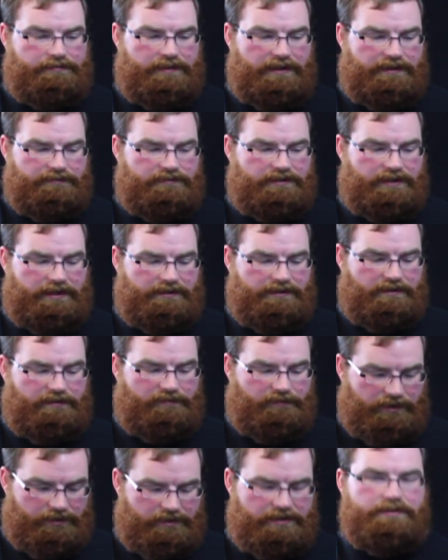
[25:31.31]
They've done a
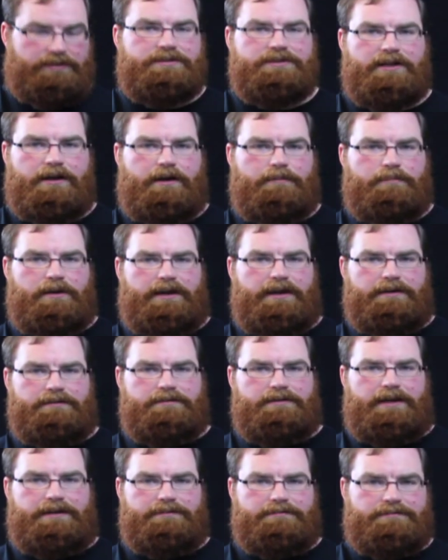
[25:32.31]
very good job
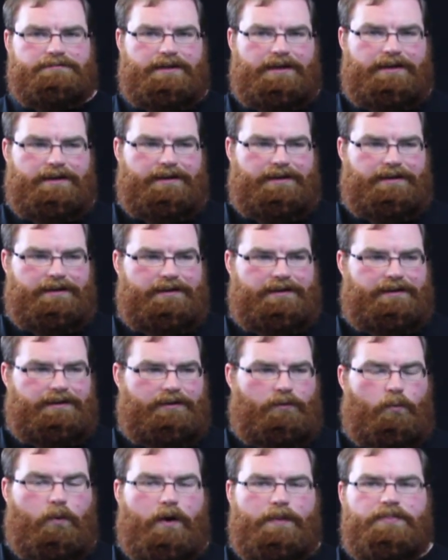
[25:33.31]
at
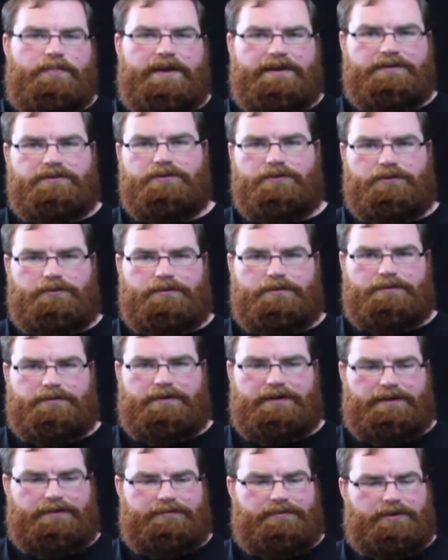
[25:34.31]
what they do.
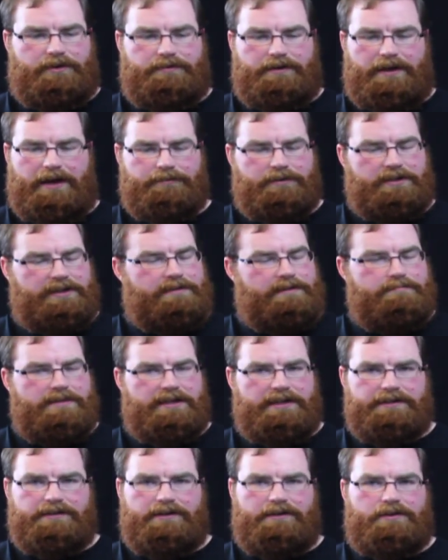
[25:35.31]
They're not really a
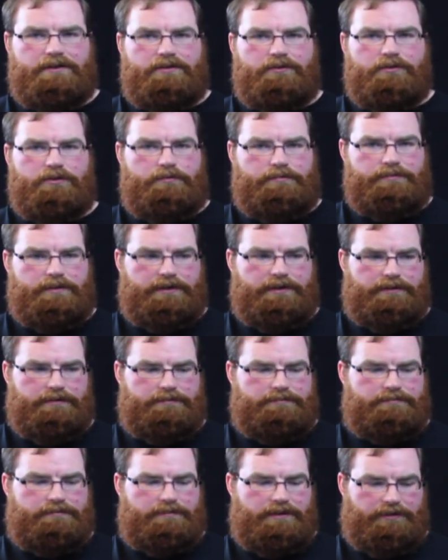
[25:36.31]
military group.
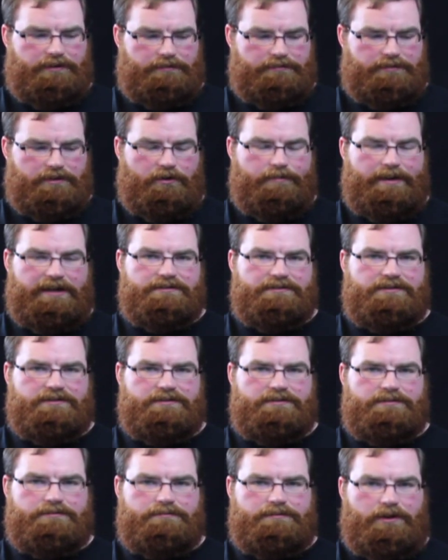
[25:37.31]
They're about,
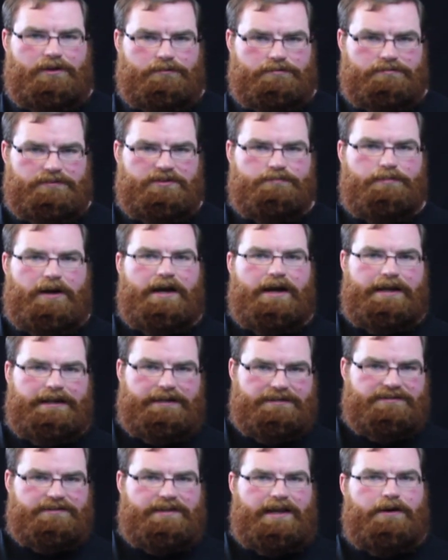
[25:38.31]
you know, spying
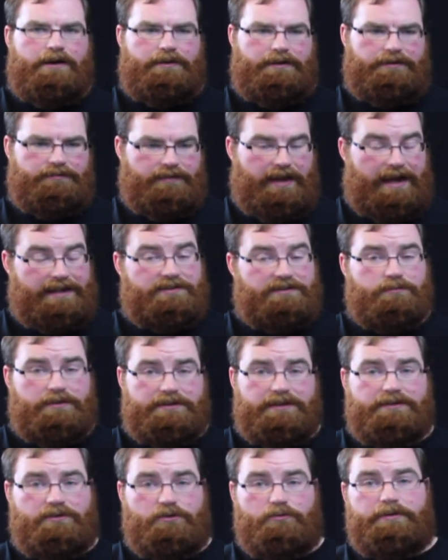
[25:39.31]
and scouting. That's what
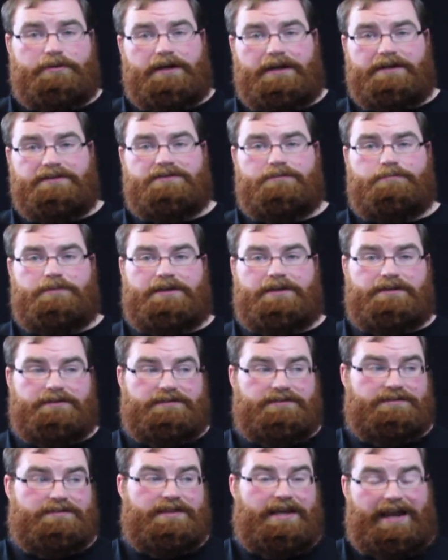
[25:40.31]
they do best
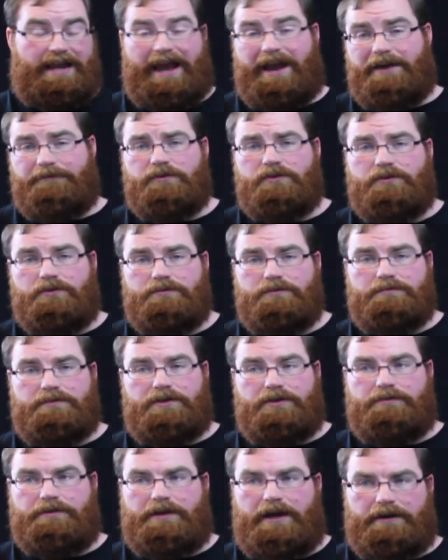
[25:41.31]
because they have to.
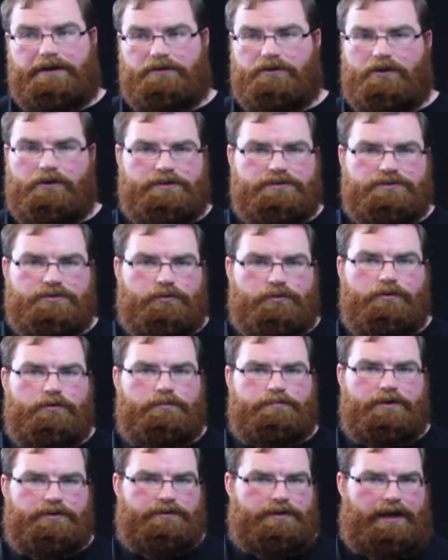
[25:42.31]
They're not a large
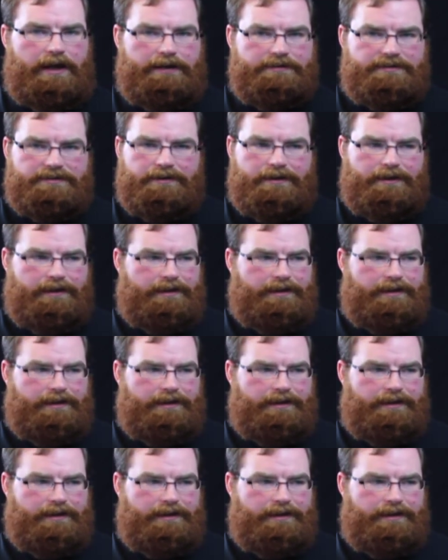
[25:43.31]
group. They're not.